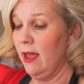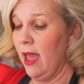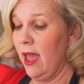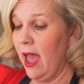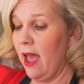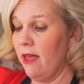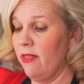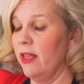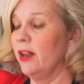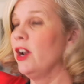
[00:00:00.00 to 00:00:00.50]

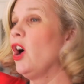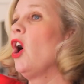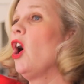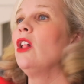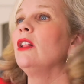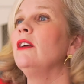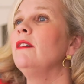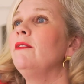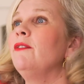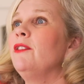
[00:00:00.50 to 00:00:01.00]
and then
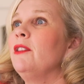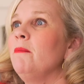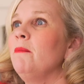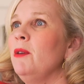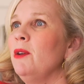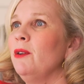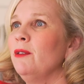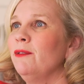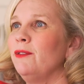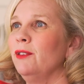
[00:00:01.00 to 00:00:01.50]
all of the
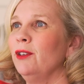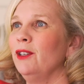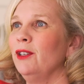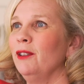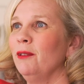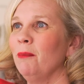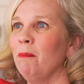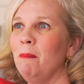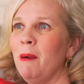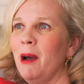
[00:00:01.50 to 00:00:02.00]

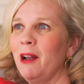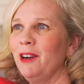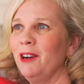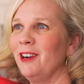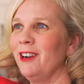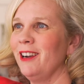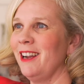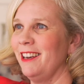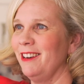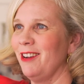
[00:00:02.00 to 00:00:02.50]
beautiful
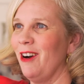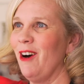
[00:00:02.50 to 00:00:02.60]
butter and